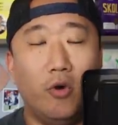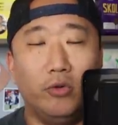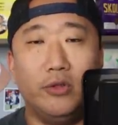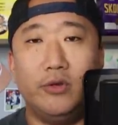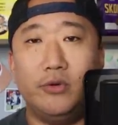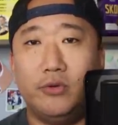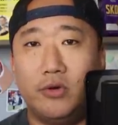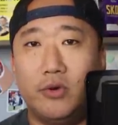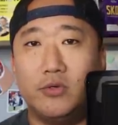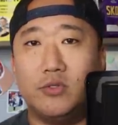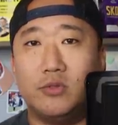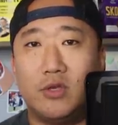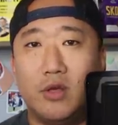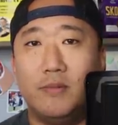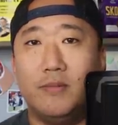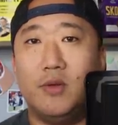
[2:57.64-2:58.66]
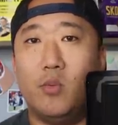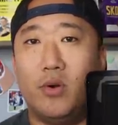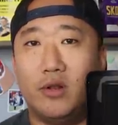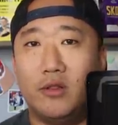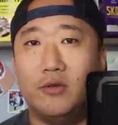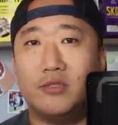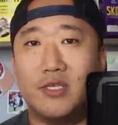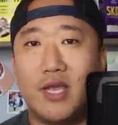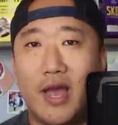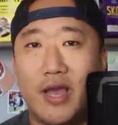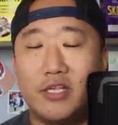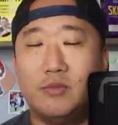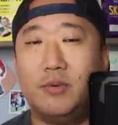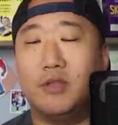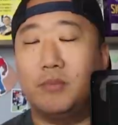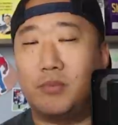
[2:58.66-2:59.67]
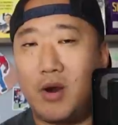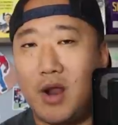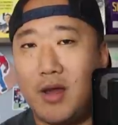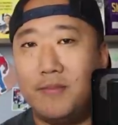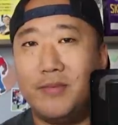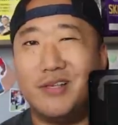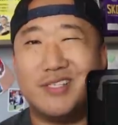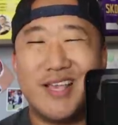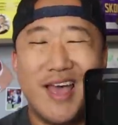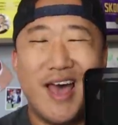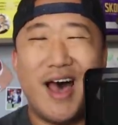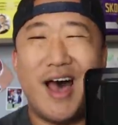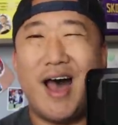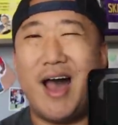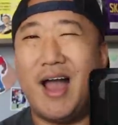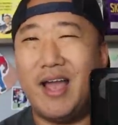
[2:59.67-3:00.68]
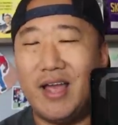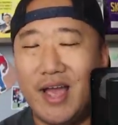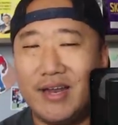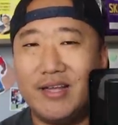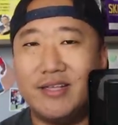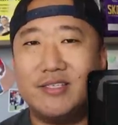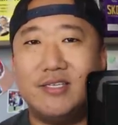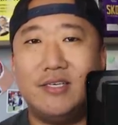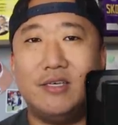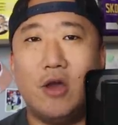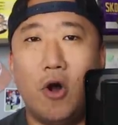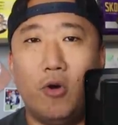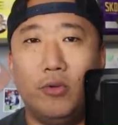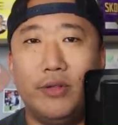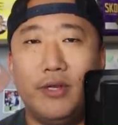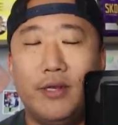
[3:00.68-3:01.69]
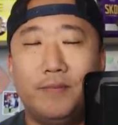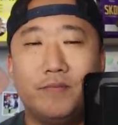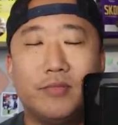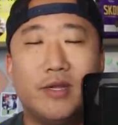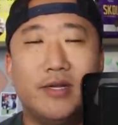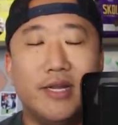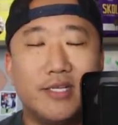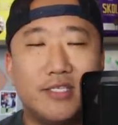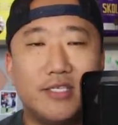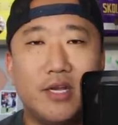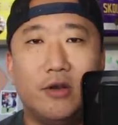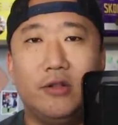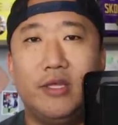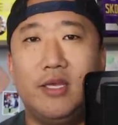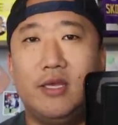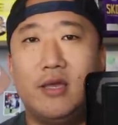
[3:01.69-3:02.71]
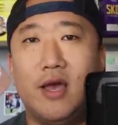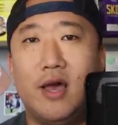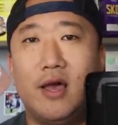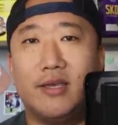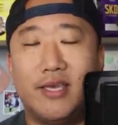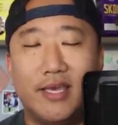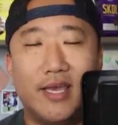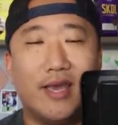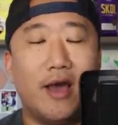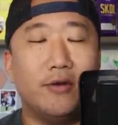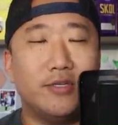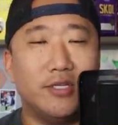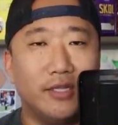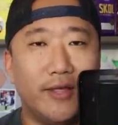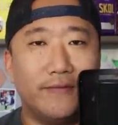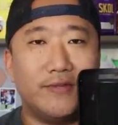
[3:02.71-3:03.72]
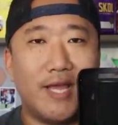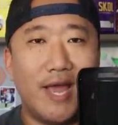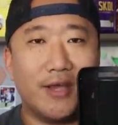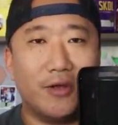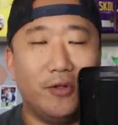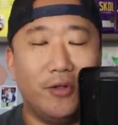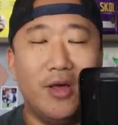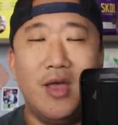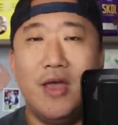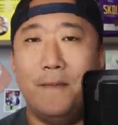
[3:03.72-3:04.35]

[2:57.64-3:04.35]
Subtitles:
Oli Udoh is going to be one of those guys. But the problem is I didn't see Oli necessarily kicking out to left tackle.